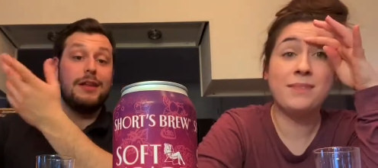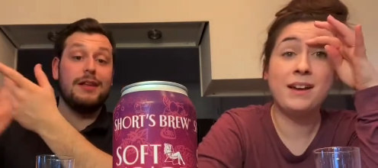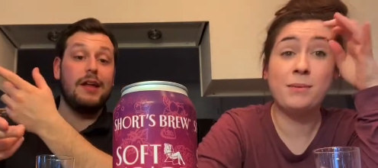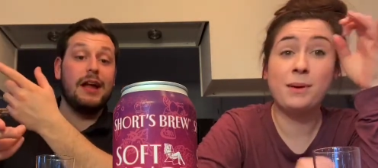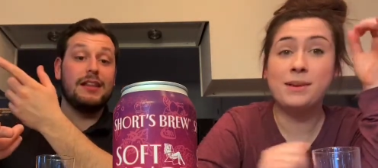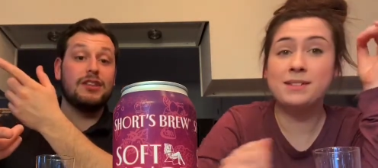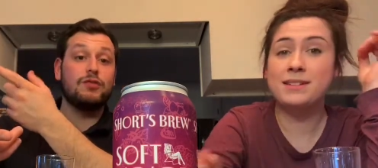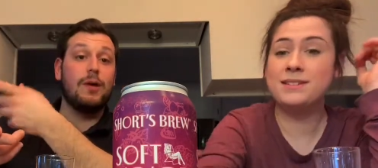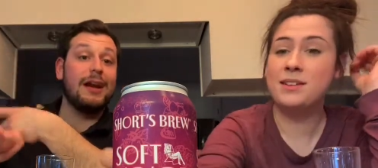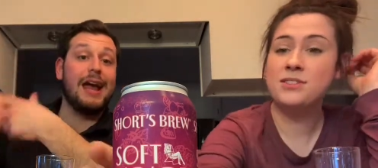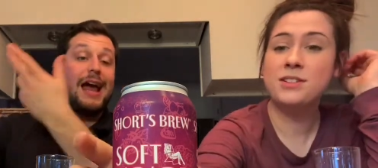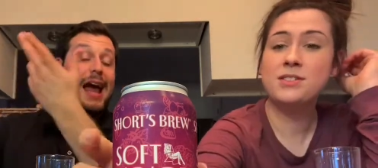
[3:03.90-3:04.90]
Speaker 1: like this
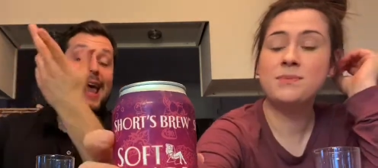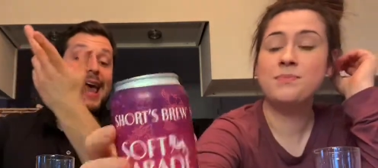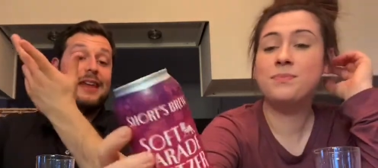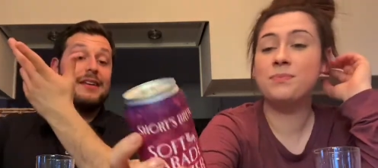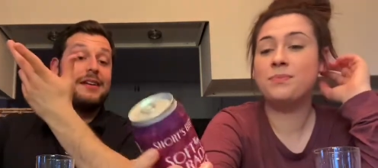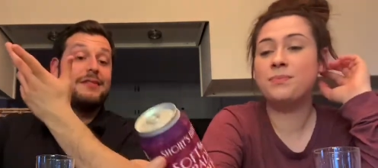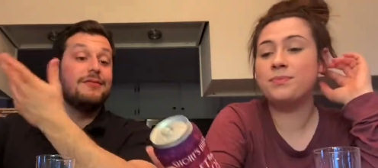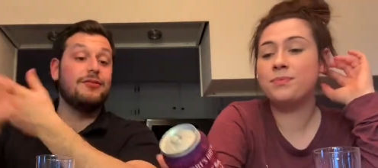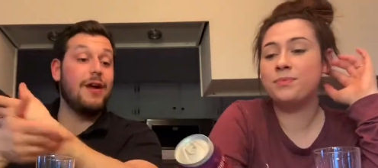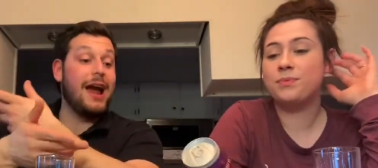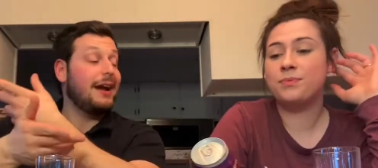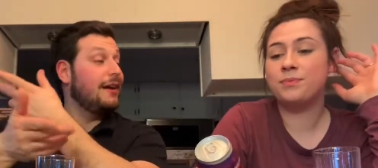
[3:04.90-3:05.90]
one. I, I, had to
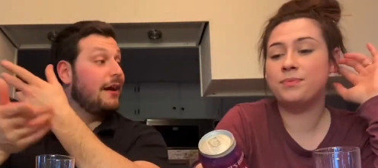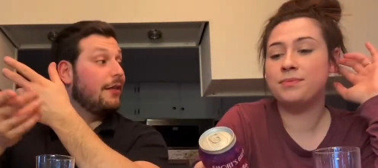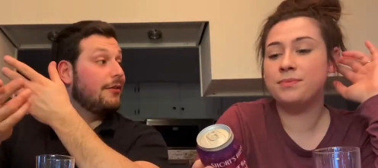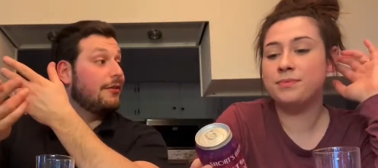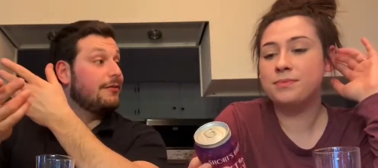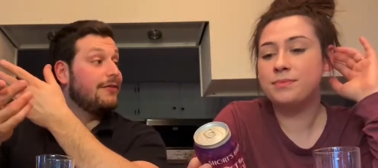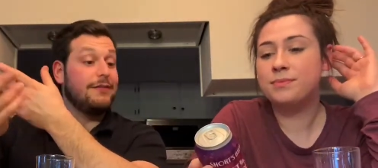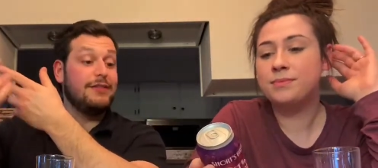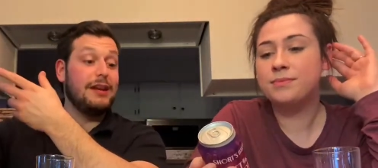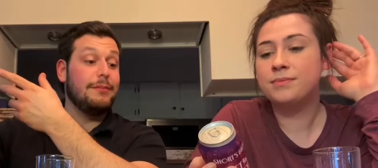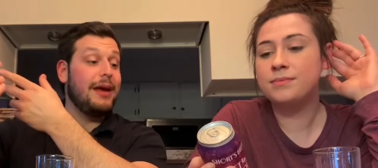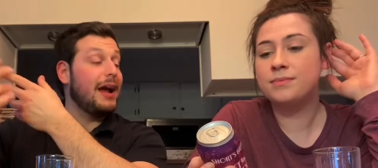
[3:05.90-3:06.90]
crack another
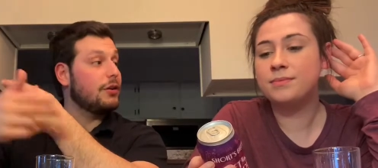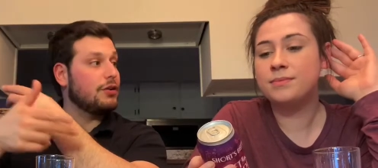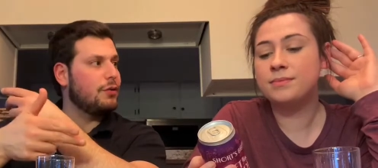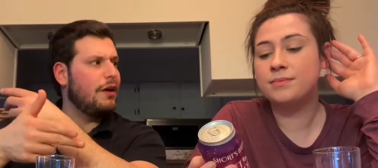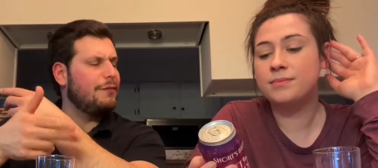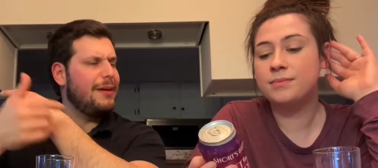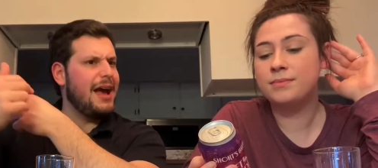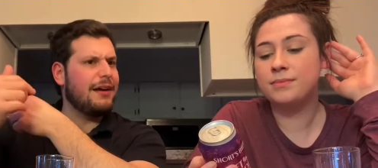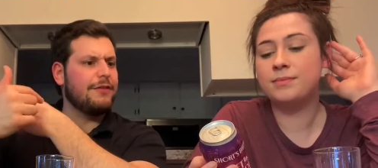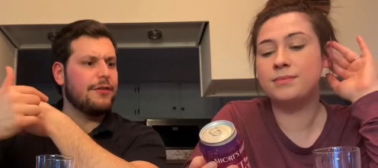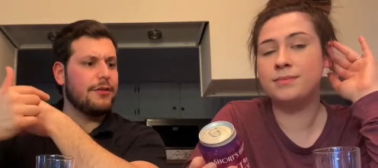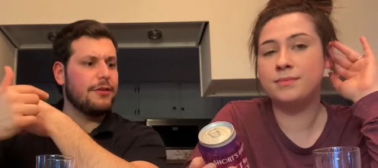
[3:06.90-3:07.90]
15 pack or 12 pack
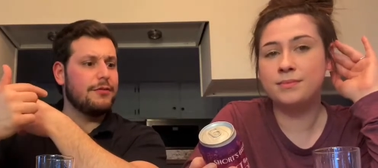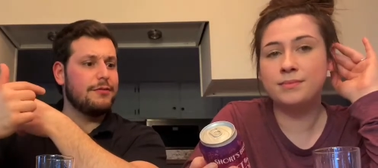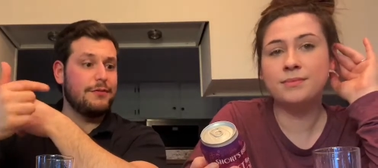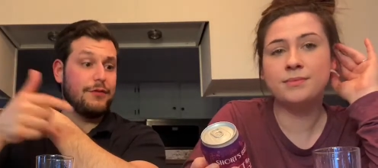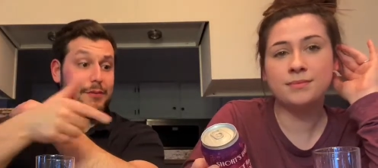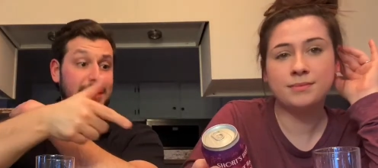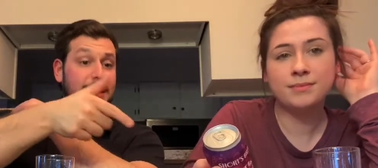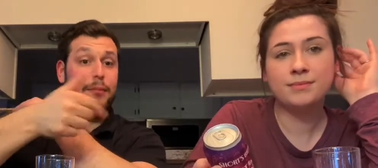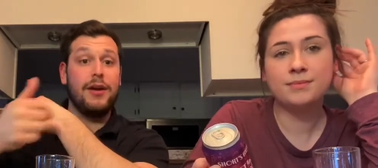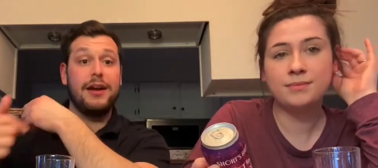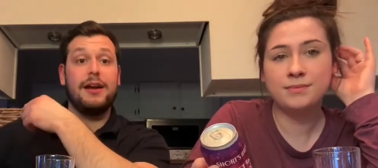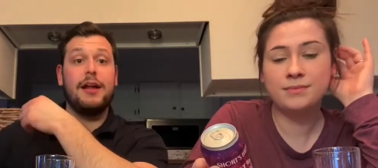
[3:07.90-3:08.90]
for, mm-hmm. for me to
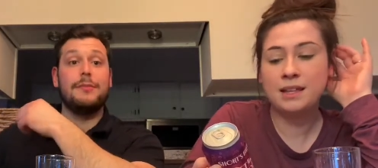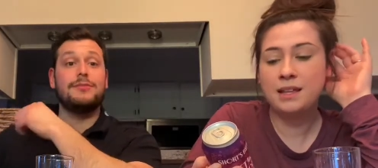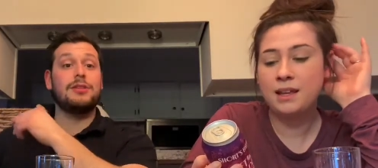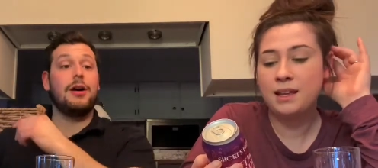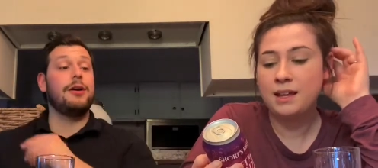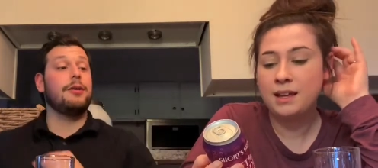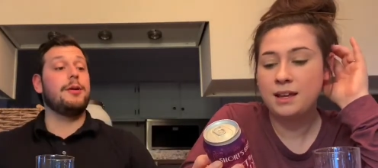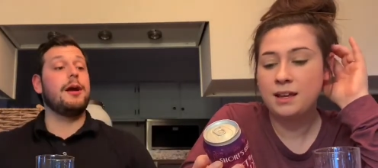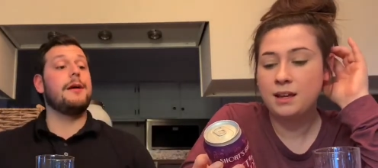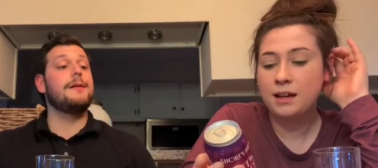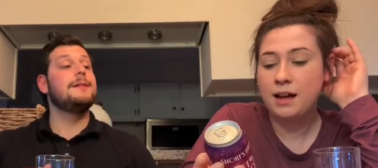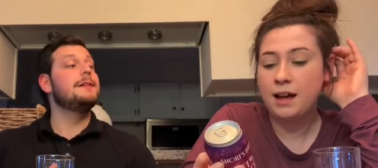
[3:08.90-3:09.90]
break it up. So here we
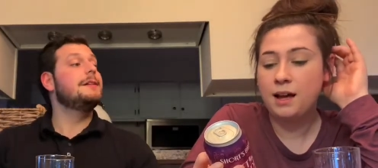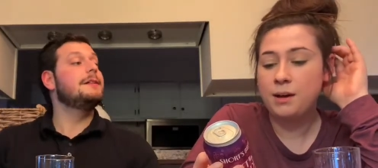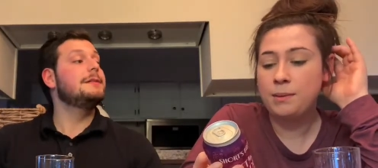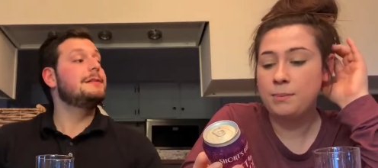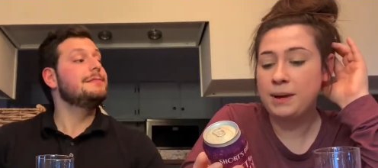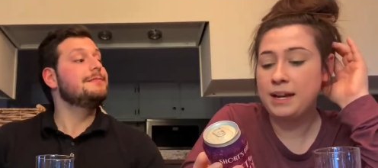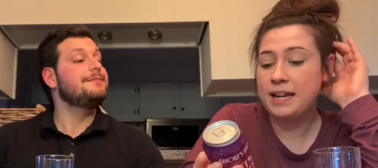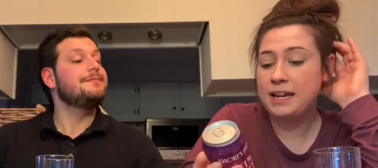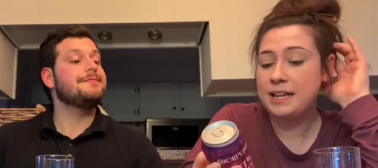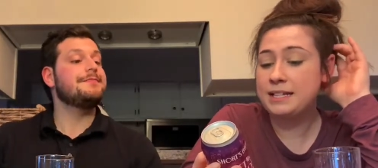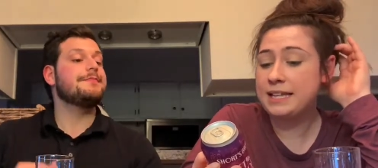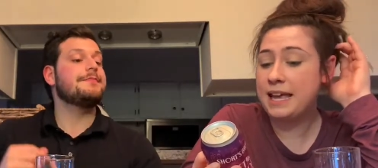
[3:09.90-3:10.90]
are.
Speaker 2: Um, but it
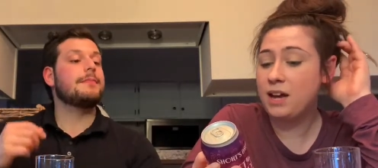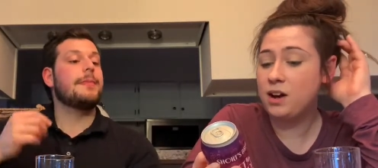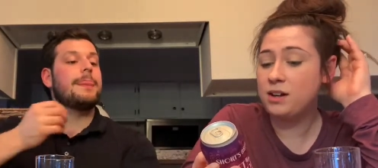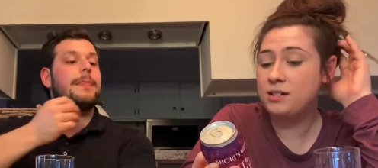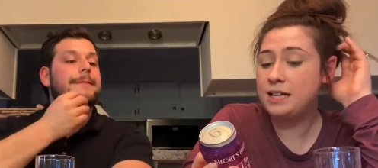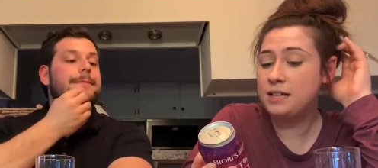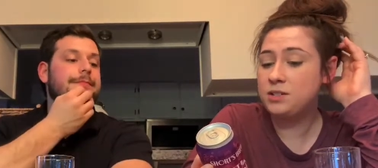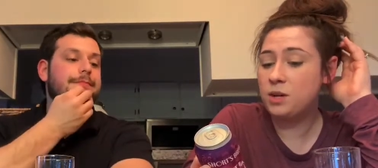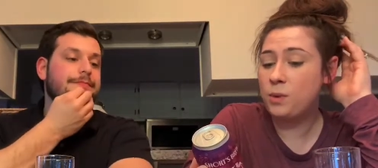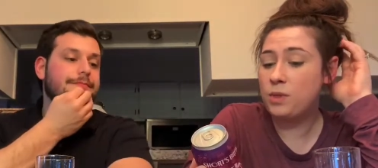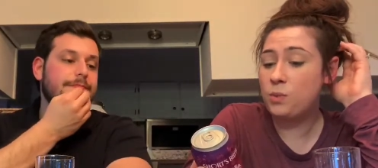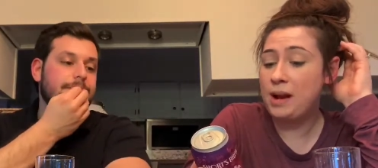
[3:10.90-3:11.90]
is a hard seltzer
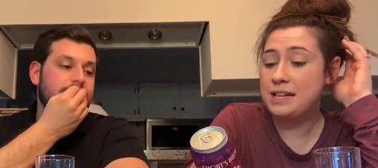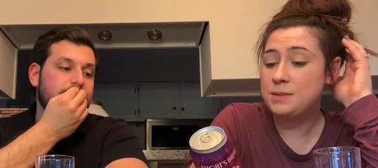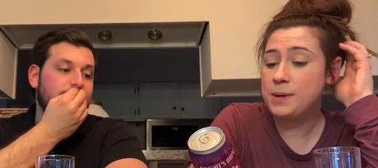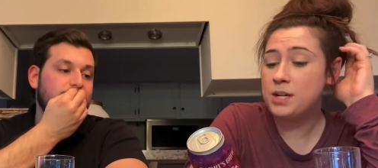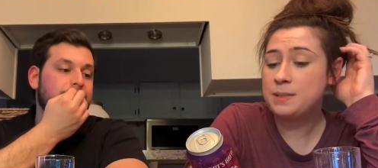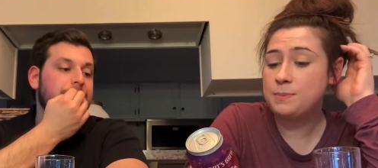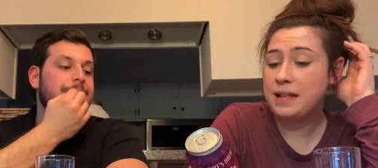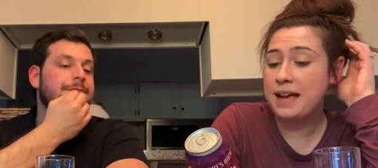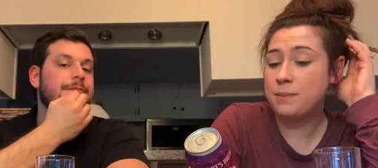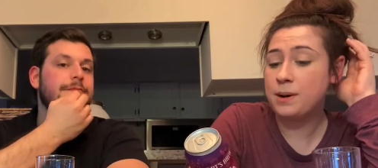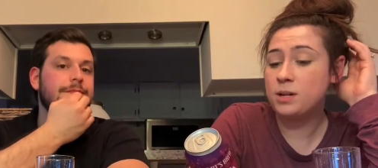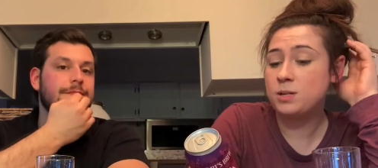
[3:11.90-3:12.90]
with raspberries,
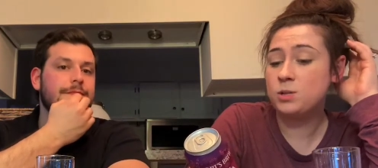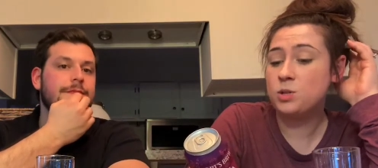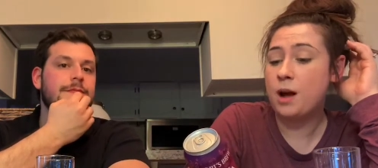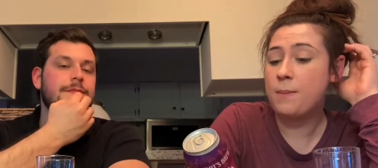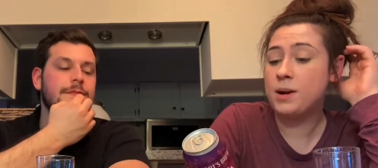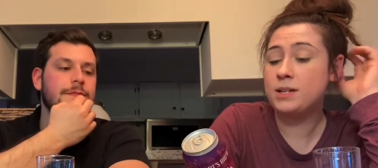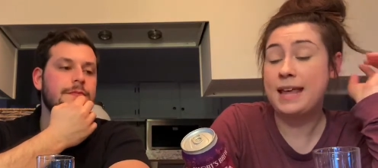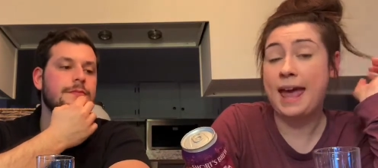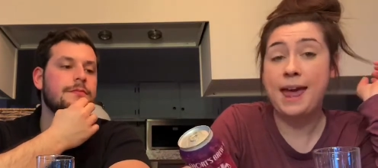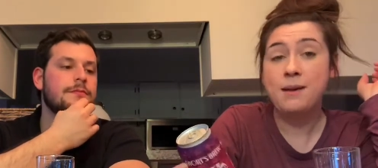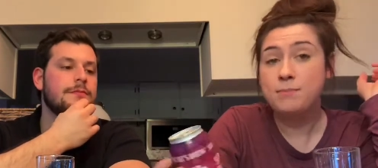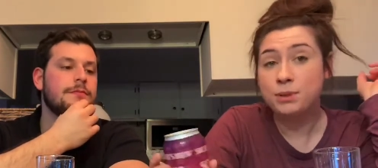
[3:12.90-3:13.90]
blackberries, strawberries,
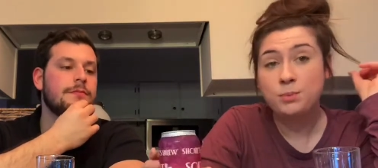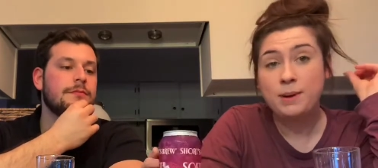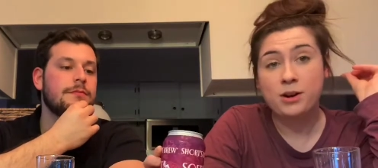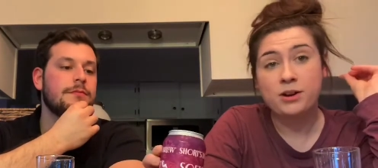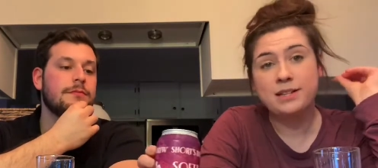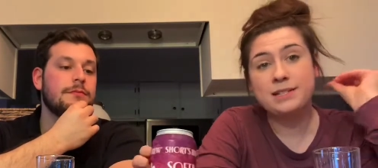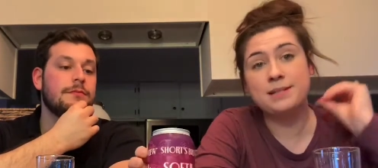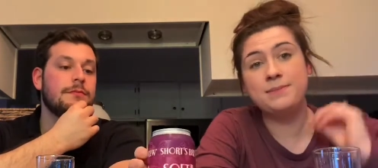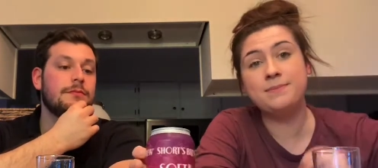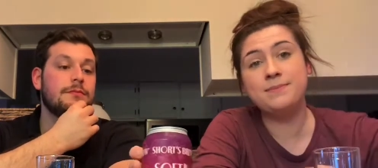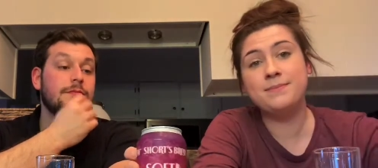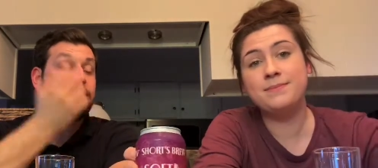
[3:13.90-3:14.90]
and blueberries.
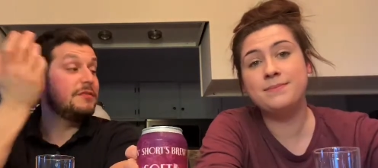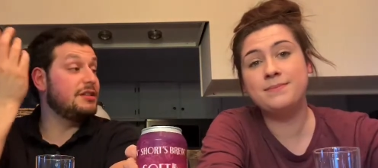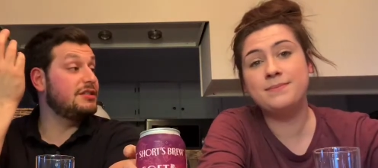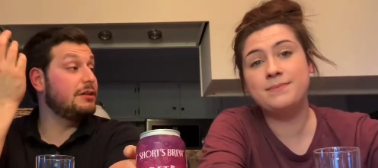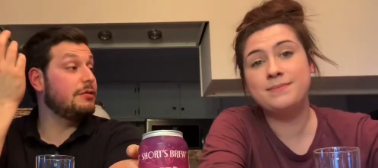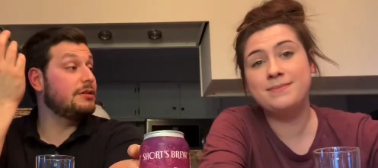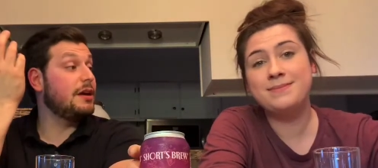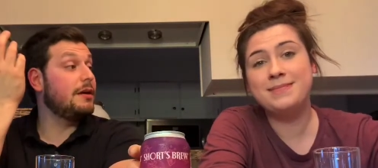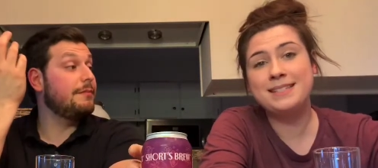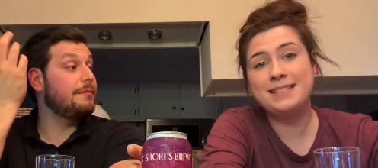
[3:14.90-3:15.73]
Speaker 1: Let's see what's up.